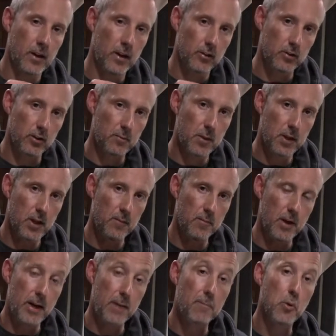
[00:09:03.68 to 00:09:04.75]
So to become
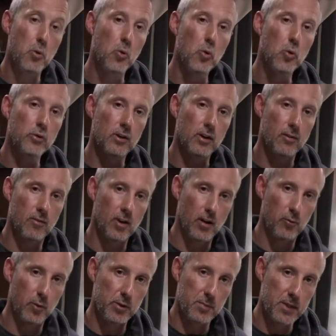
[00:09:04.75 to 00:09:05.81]
a portal of
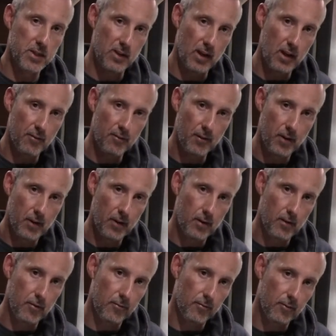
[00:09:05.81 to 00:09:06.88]
love, which means love
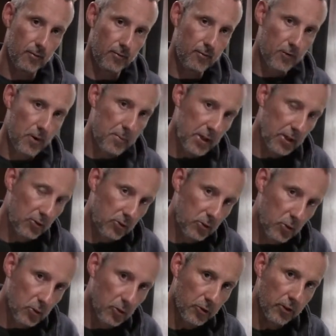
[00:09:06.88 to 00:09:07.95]
from its
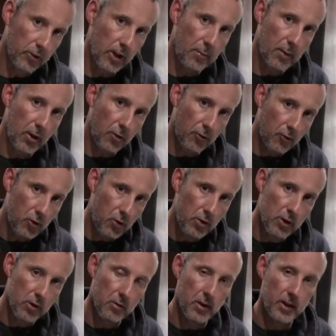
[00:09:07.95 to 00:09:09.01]
source is coming through
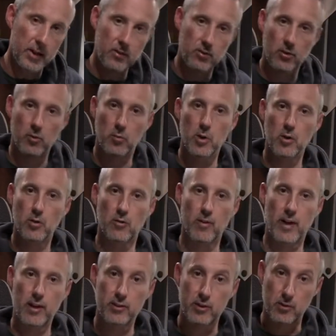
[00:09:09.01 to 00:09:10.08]
you and into the world
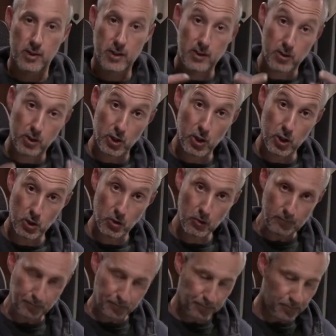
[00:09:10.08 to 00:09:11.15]
around you and into you,
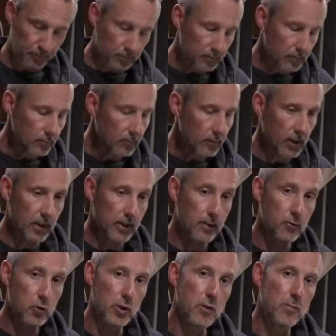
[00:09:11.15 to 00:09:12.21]
and
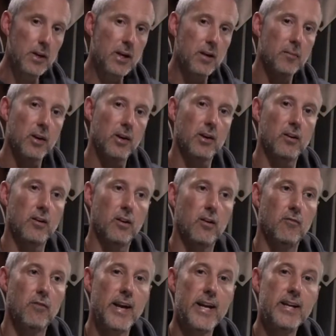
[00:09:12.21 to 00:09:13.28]
therefore you become like a
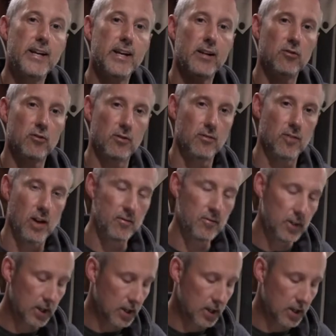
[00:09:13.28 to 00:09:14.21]
radiator of love,